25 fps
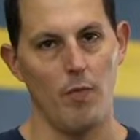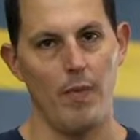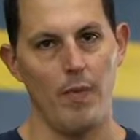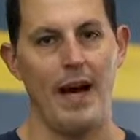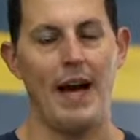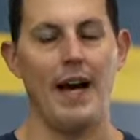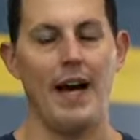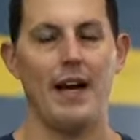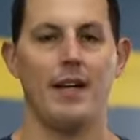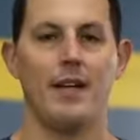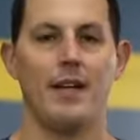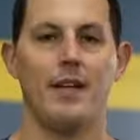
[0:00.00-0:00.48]

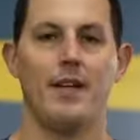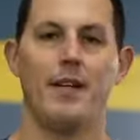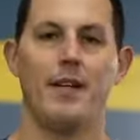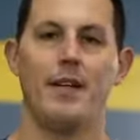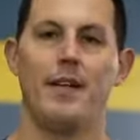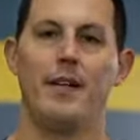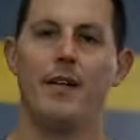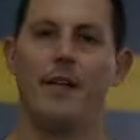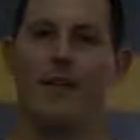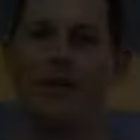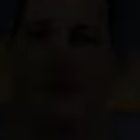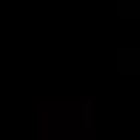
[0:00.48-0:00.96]
back.
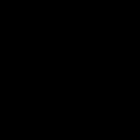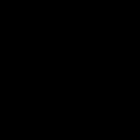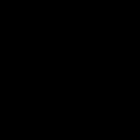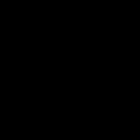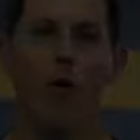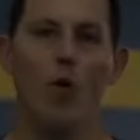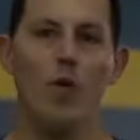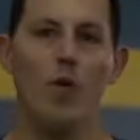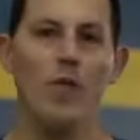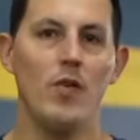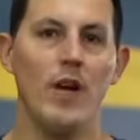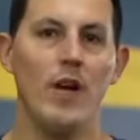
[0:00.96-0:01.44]

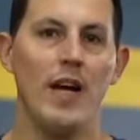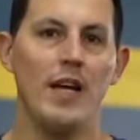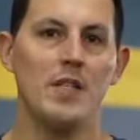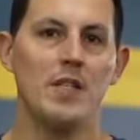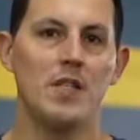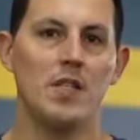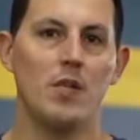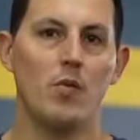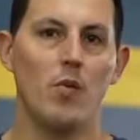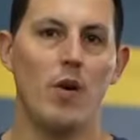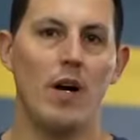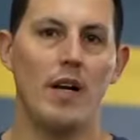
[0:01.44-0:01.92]
Overhead
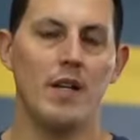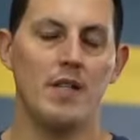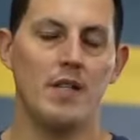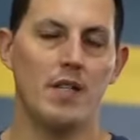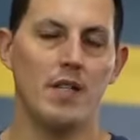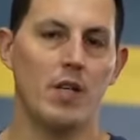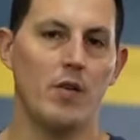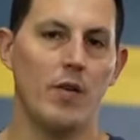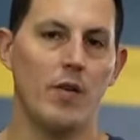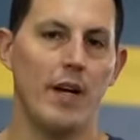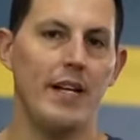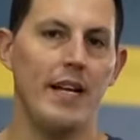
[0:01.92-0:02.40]
squat is
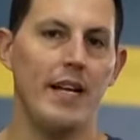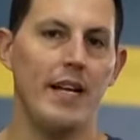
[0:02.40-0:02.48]
a great